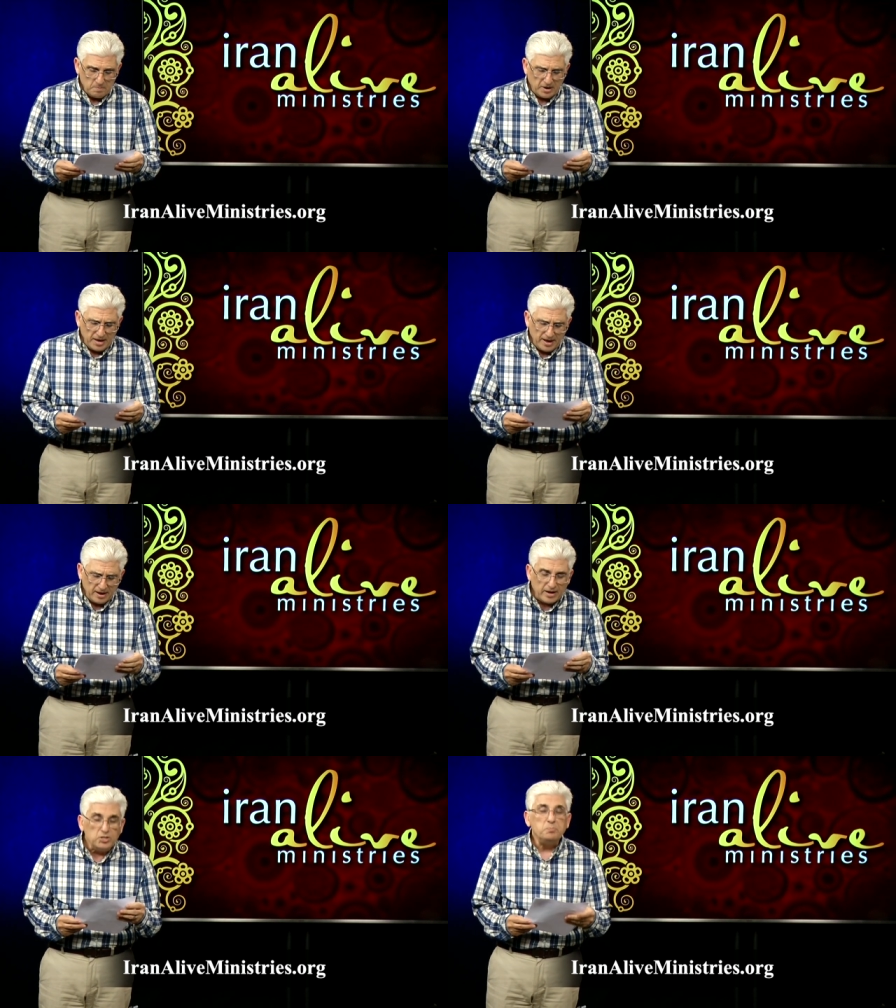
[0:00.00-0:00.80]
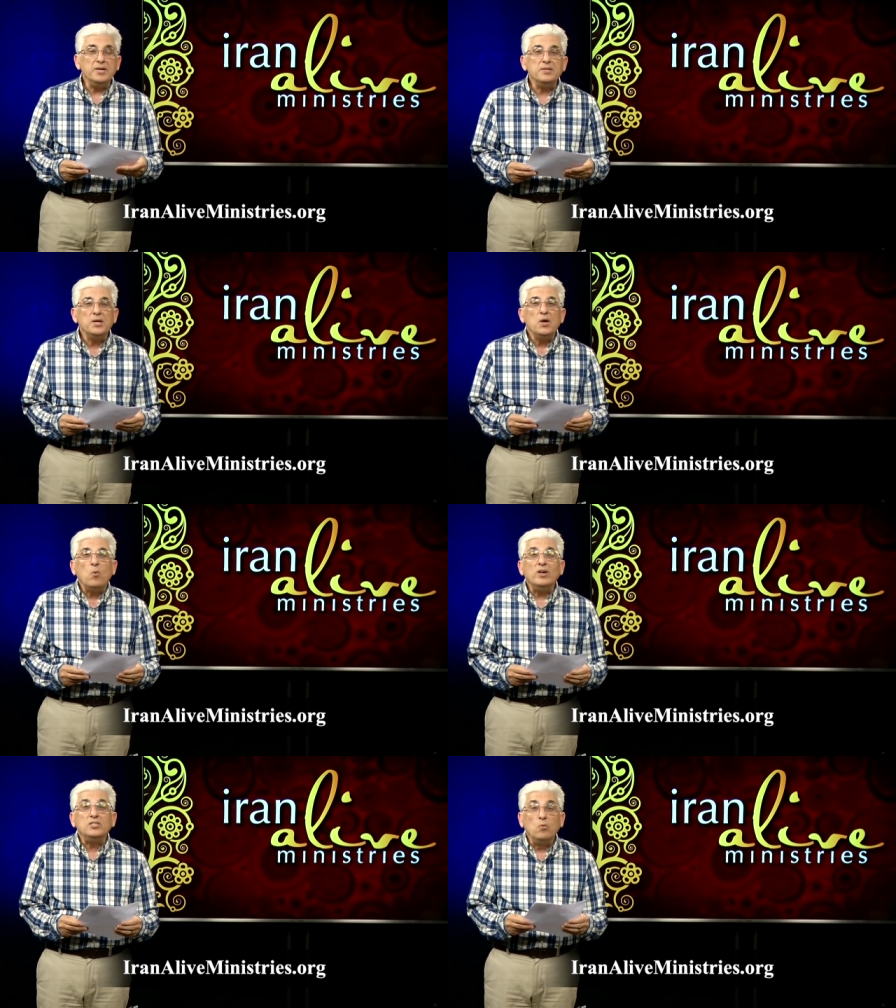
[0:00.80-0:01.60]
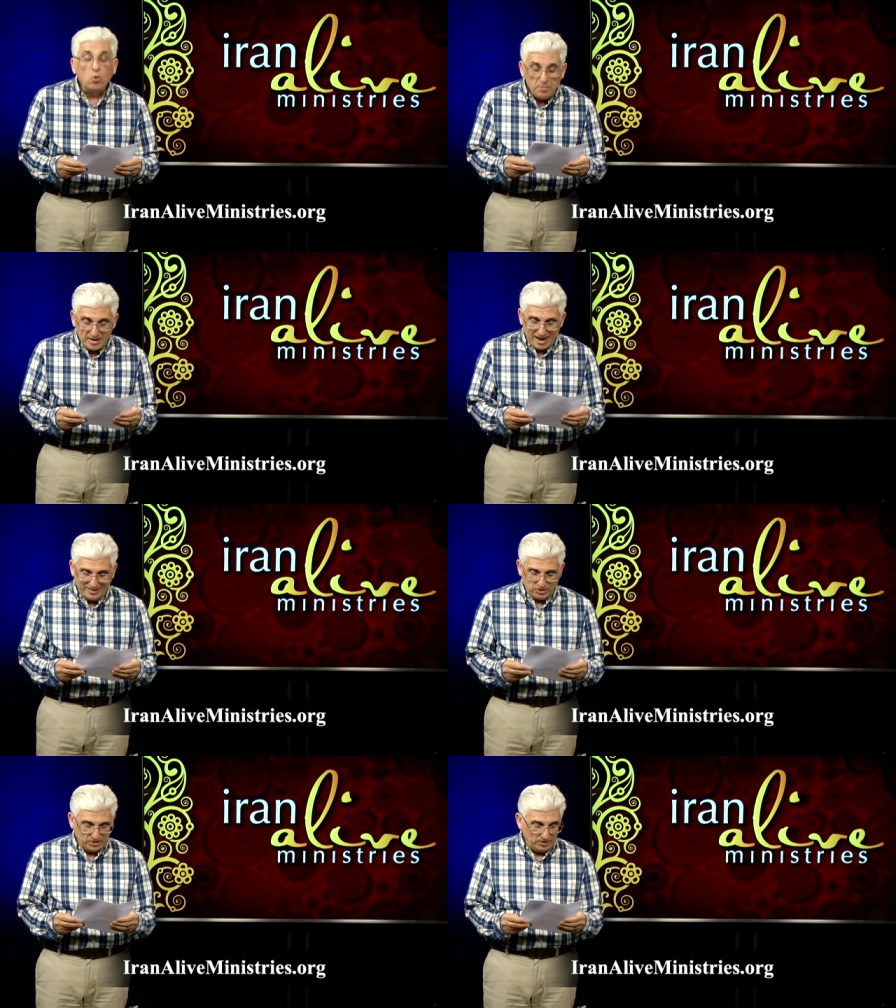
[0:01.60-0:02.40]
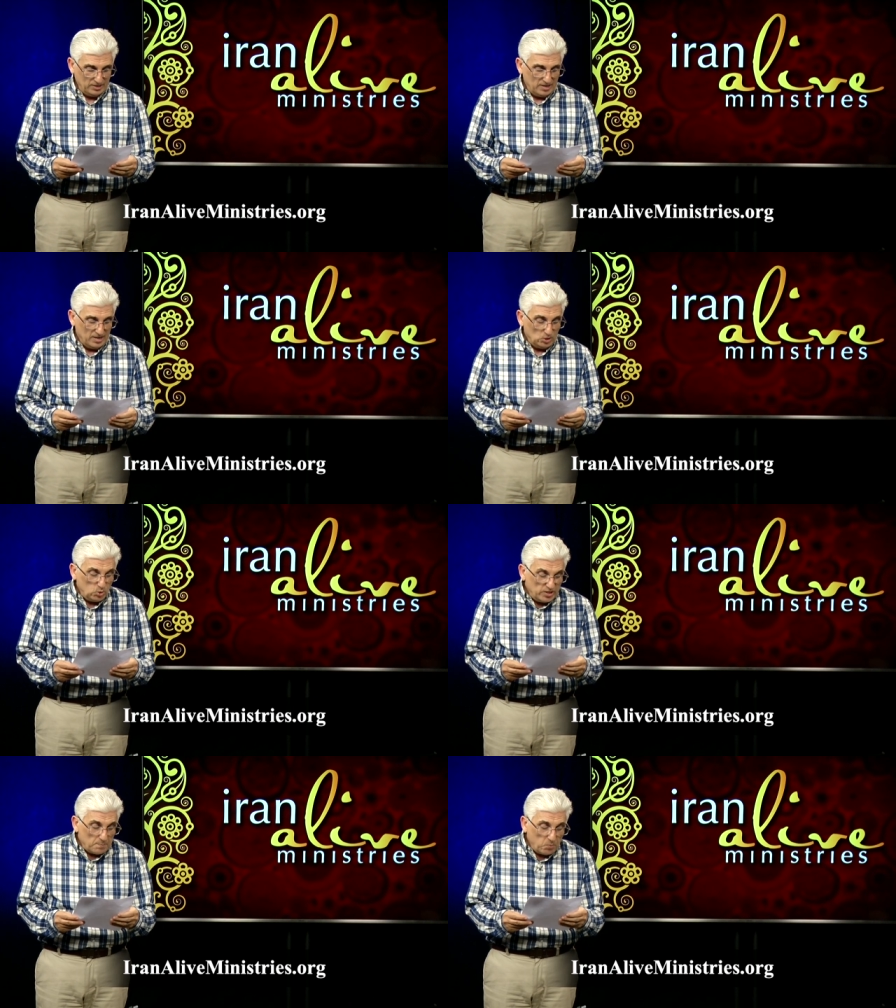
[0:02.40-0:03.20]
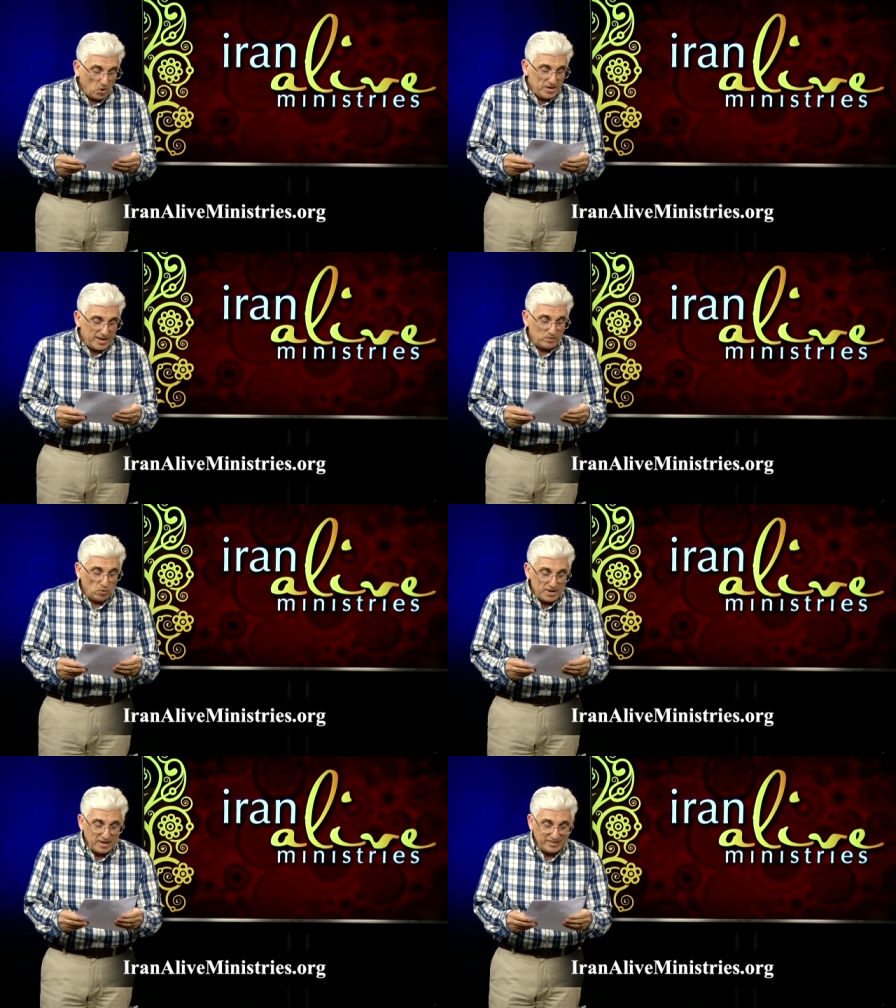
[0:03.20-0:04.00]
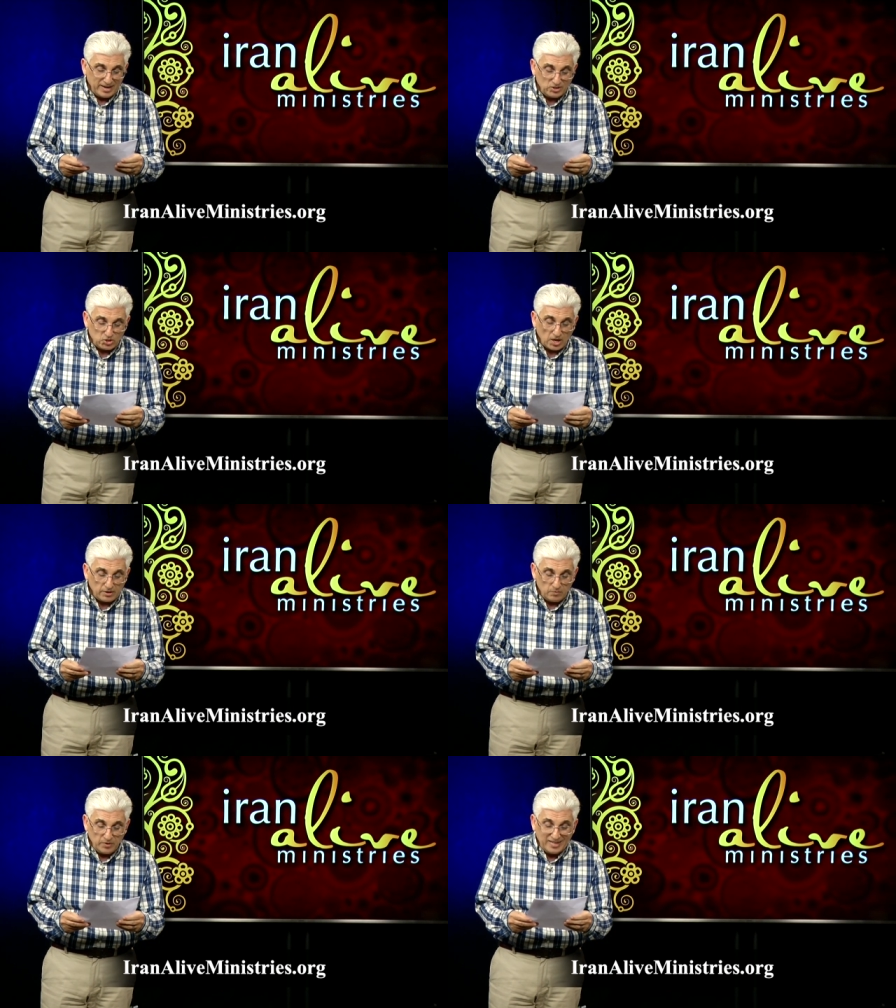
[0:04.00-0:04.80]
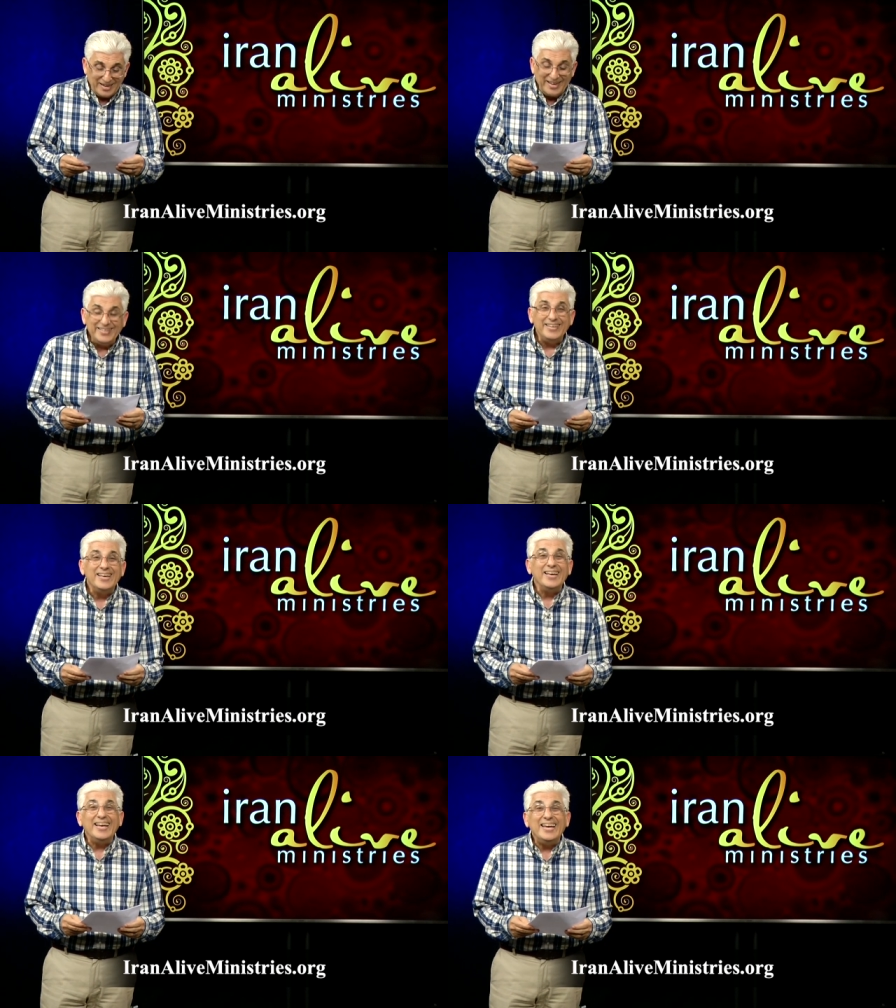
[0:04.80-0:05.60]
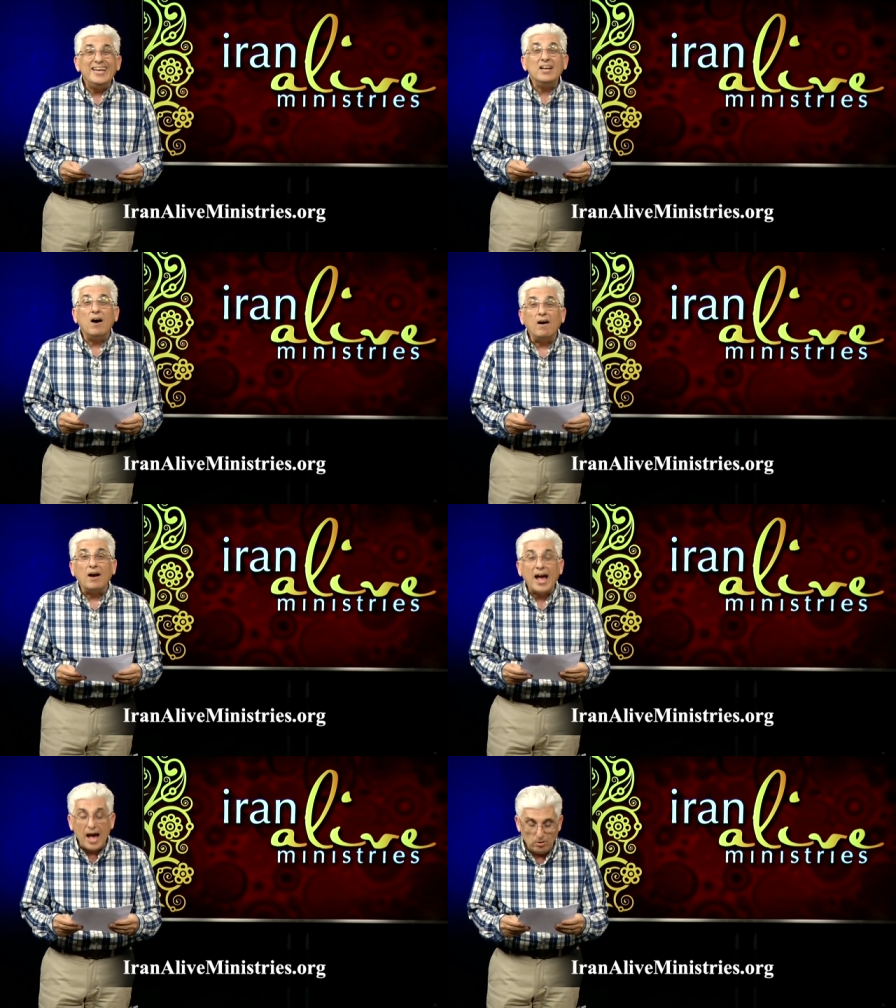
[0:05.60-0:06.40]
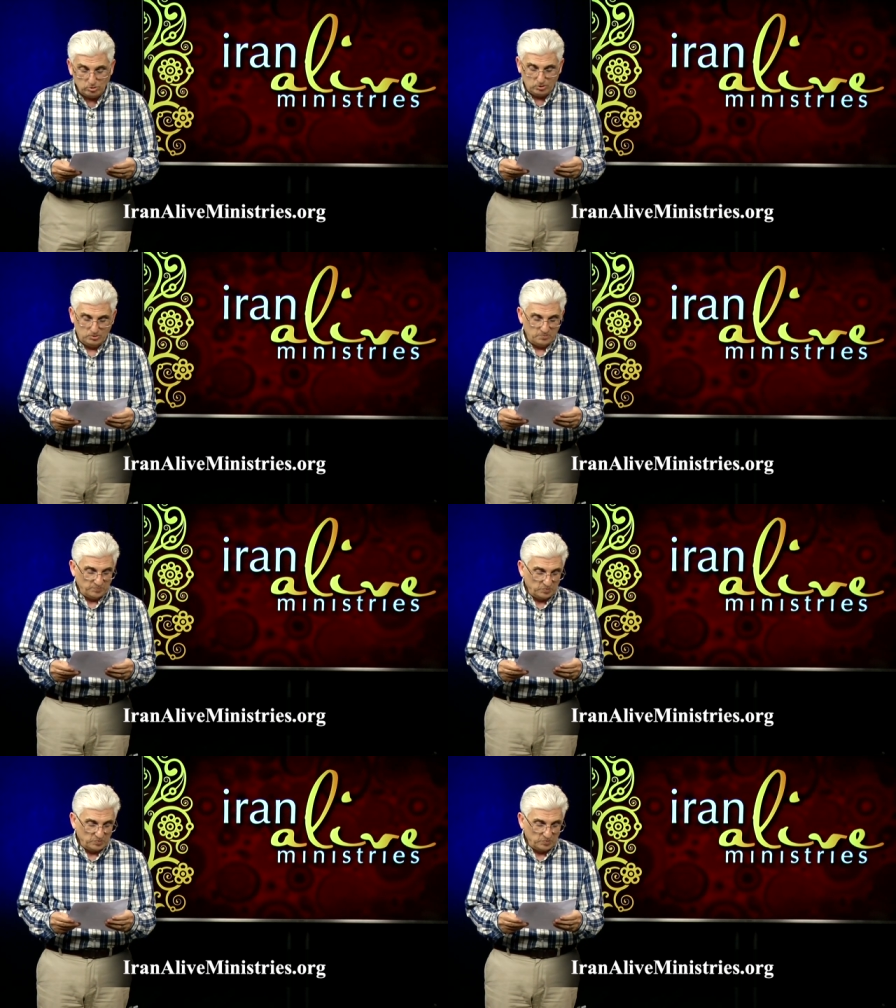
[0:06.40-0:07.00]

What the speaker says: My husband was a womanizer to the point that one night I saw her with a lady in our house.